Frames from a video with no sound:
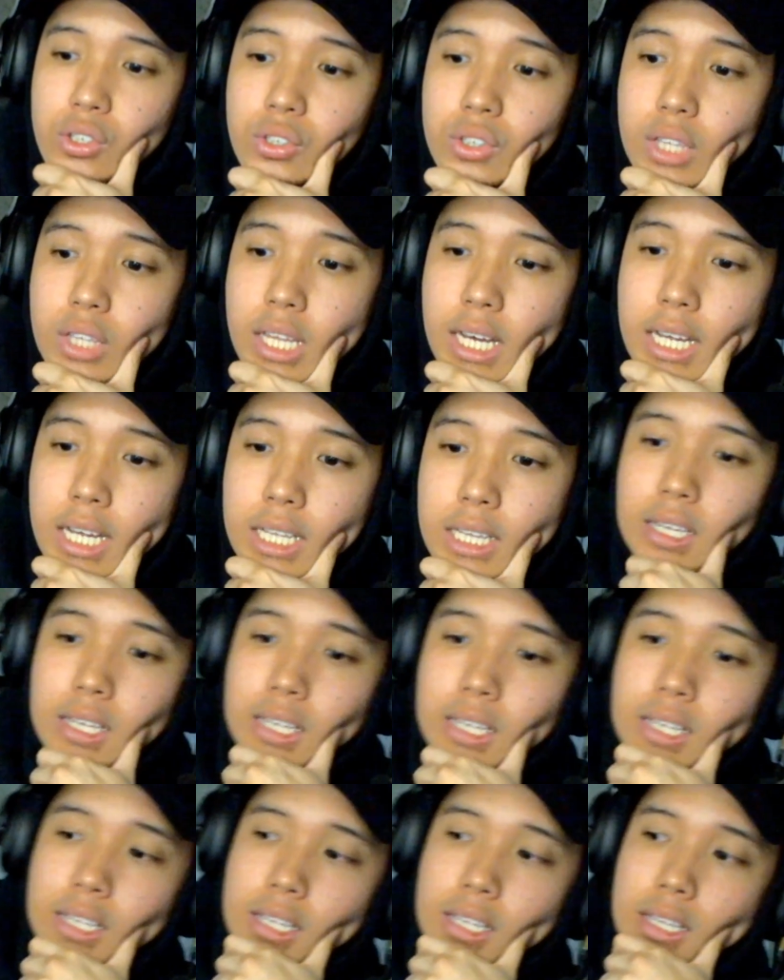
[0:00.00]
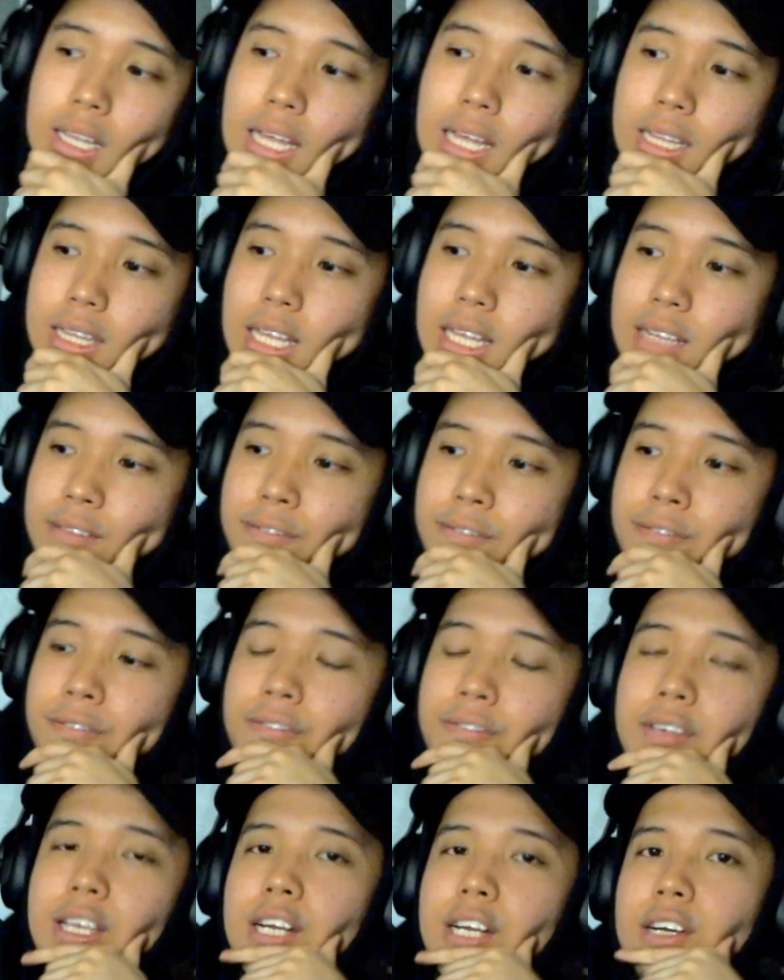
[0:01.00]
that
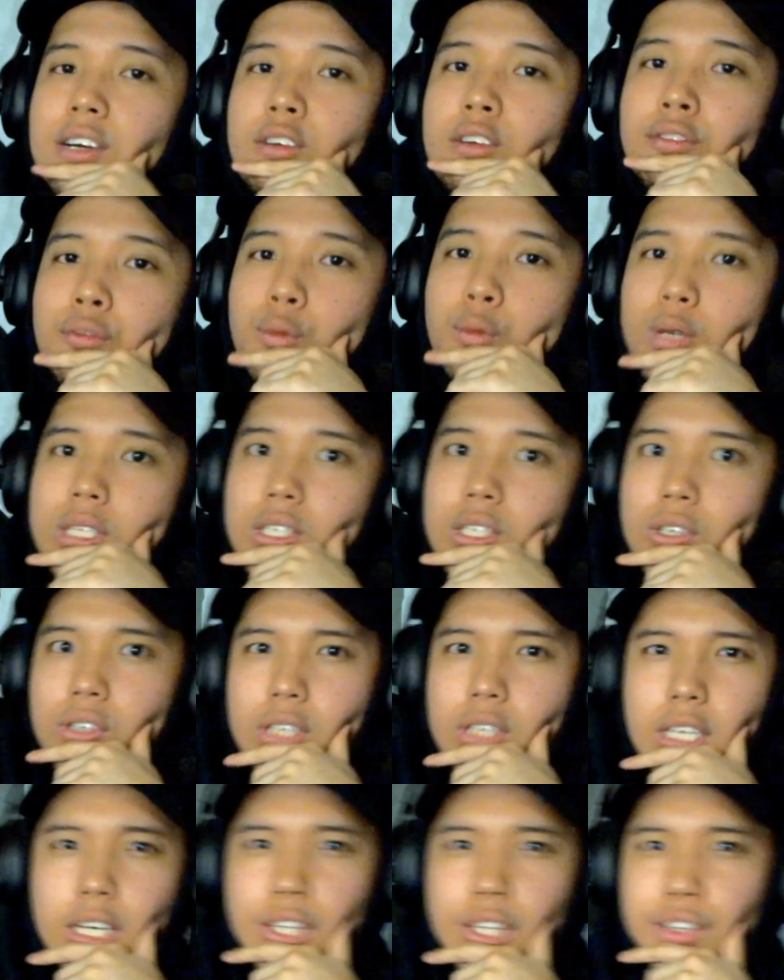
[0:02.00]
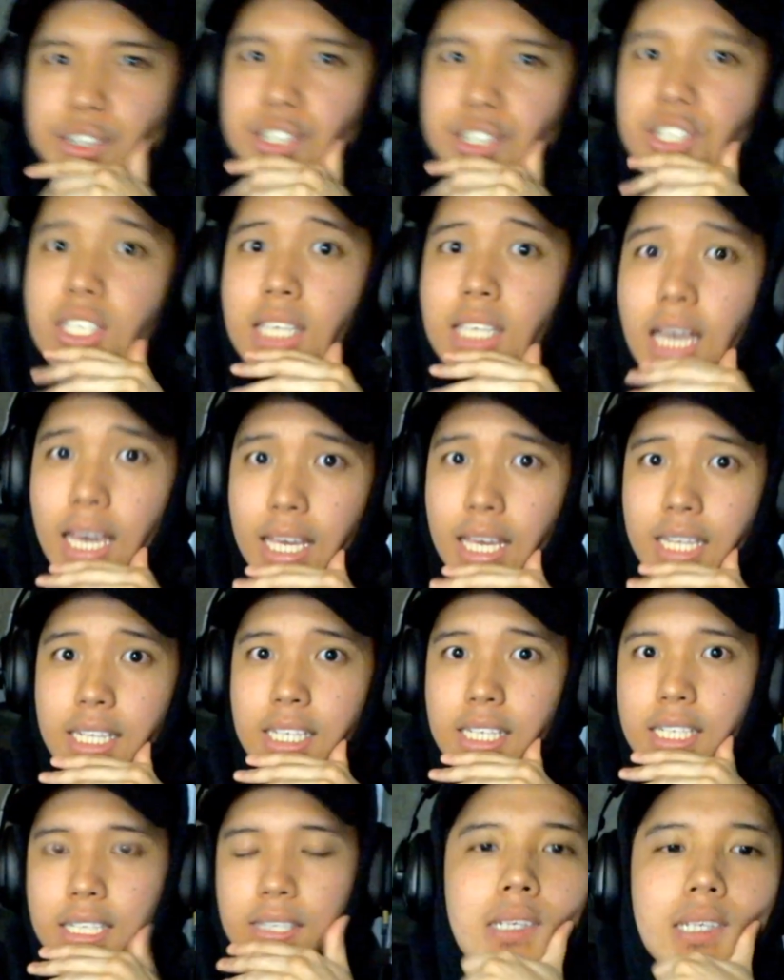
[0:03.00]
fear of what's on the other side.
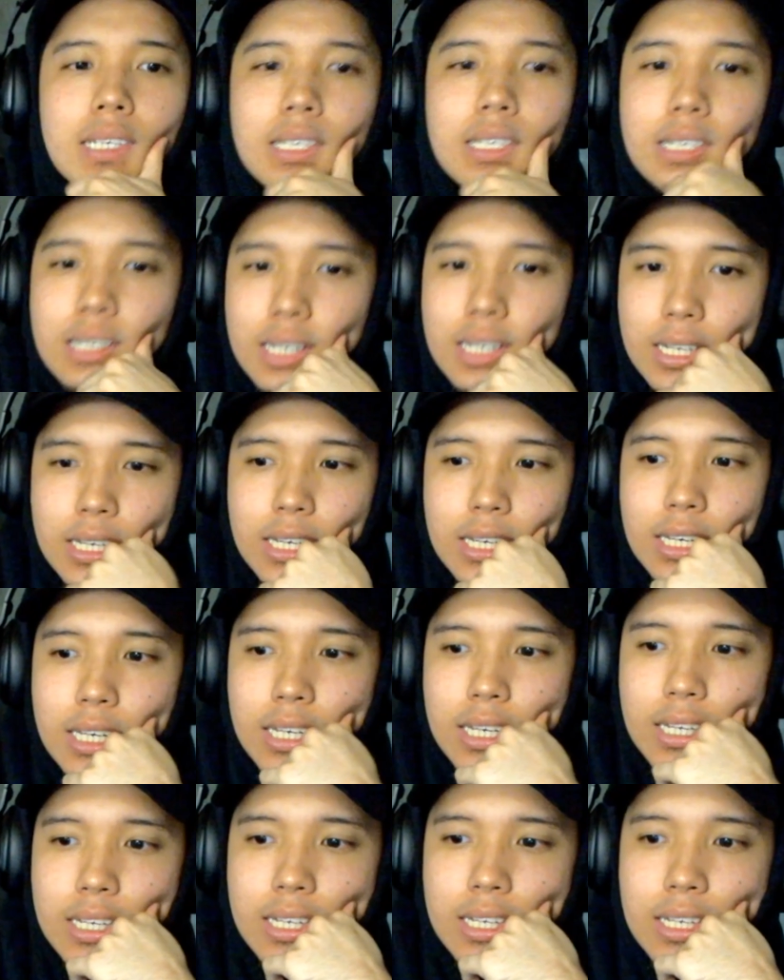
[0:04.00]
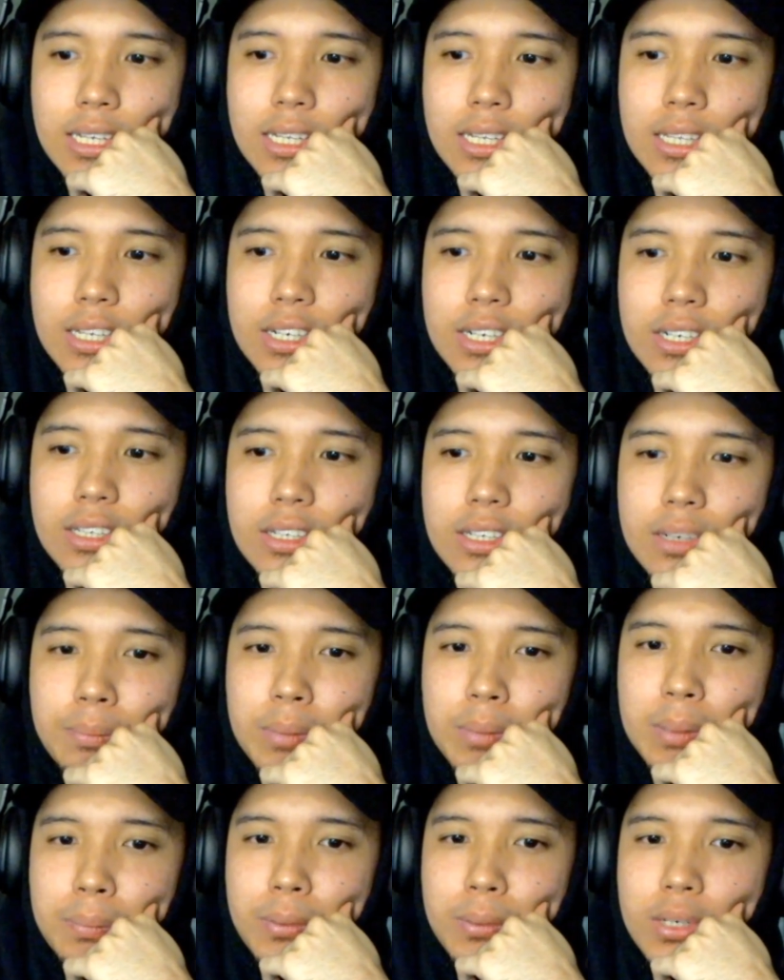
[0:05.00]
Like there are
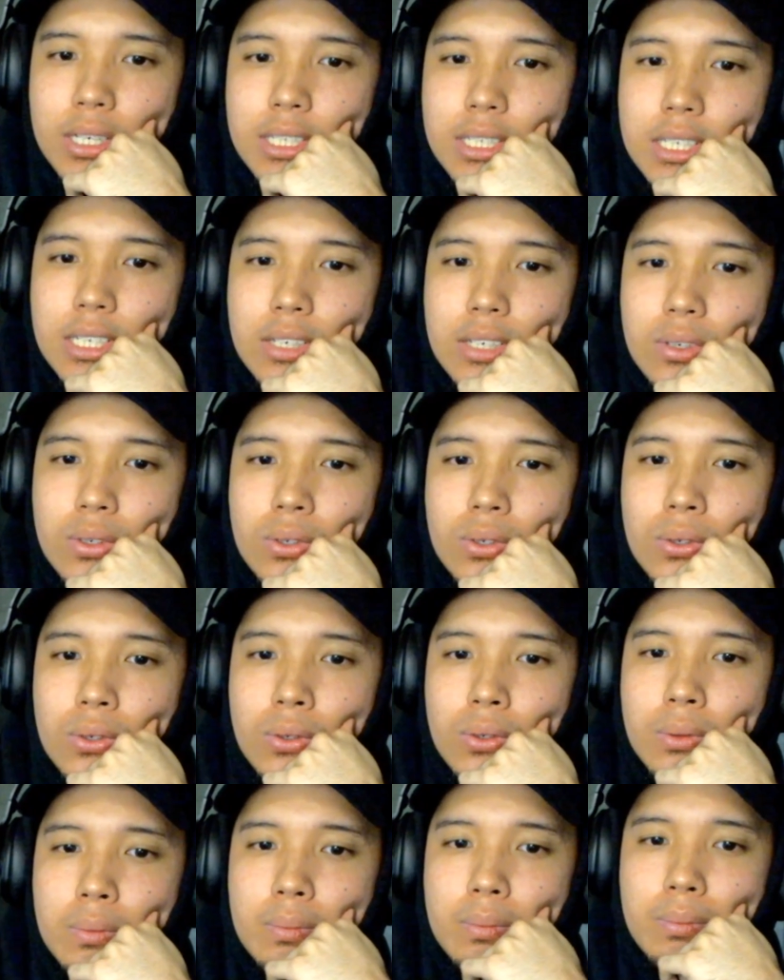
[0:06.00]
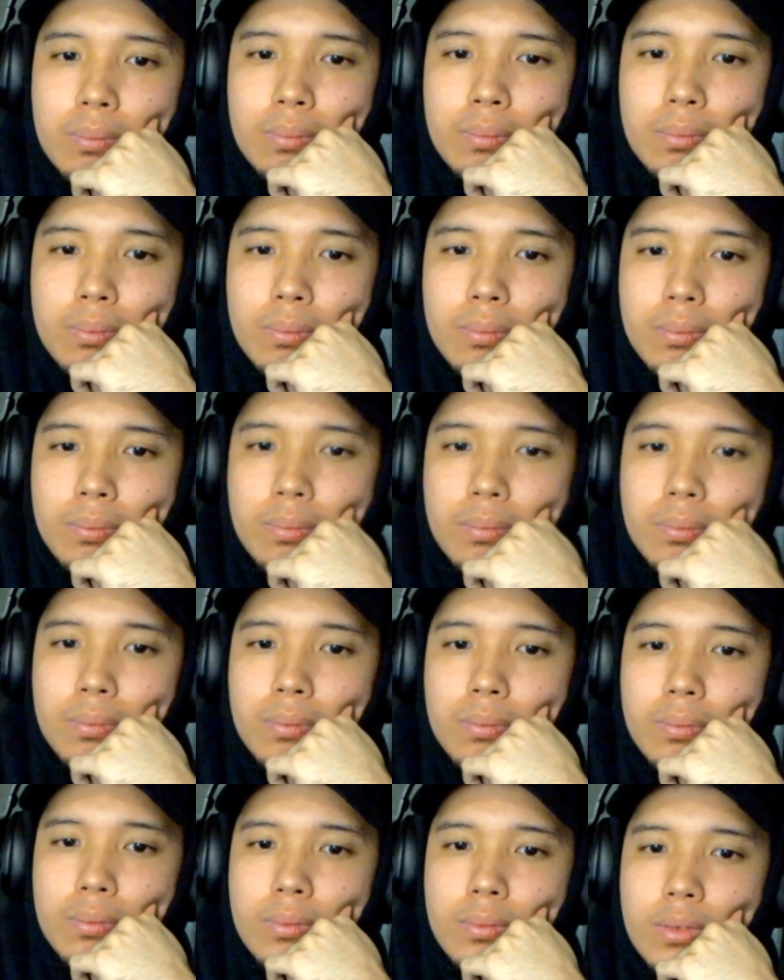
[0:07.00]
people kasi who
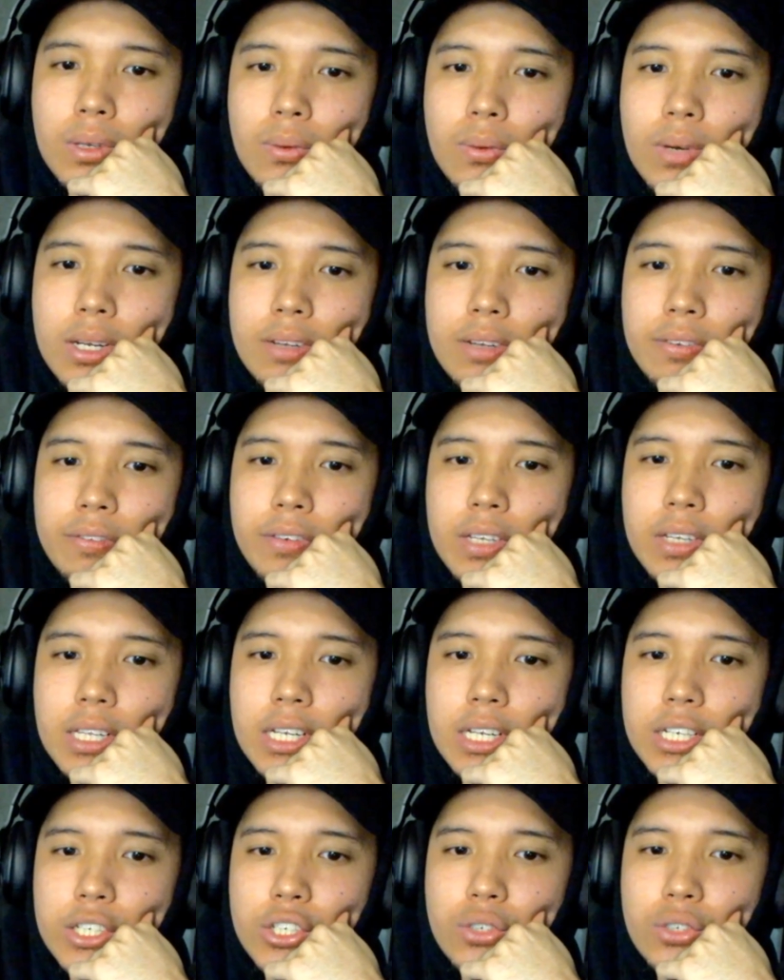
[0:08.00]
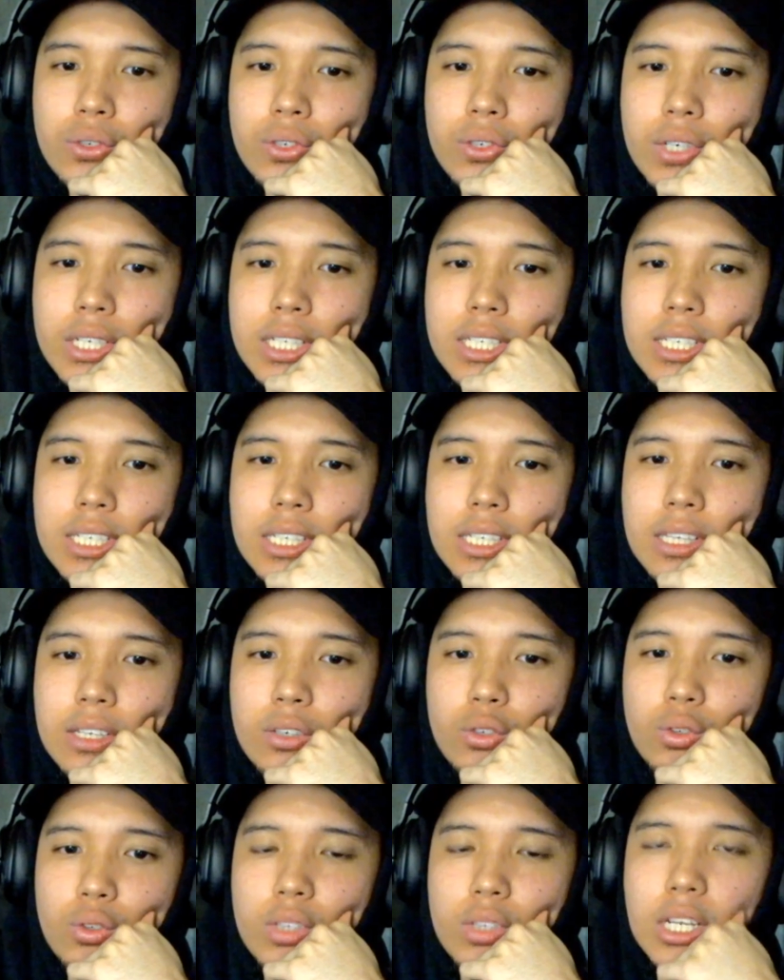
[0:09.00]
they want to feel assurance.
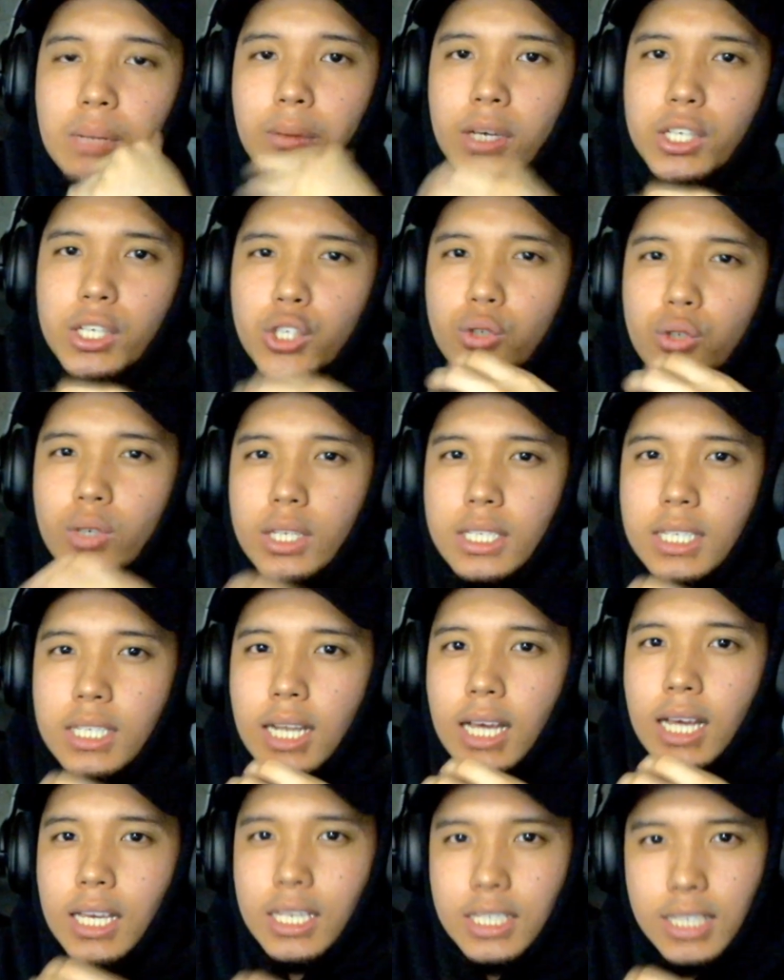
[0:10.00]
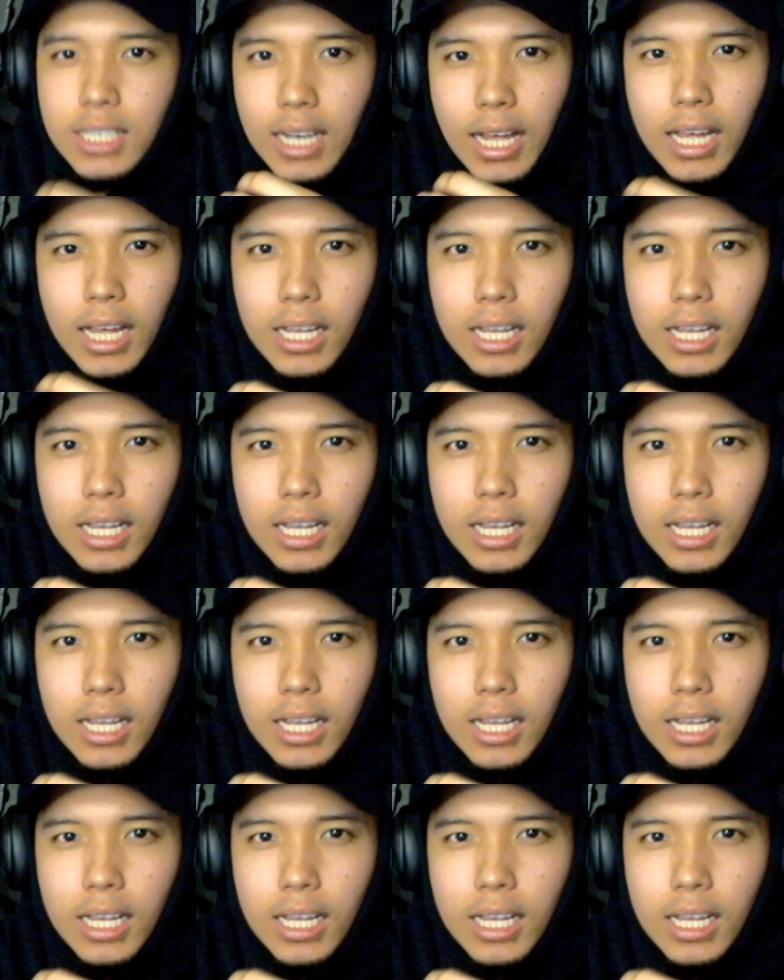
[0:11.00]
Gusto nila may assurance lagi sila.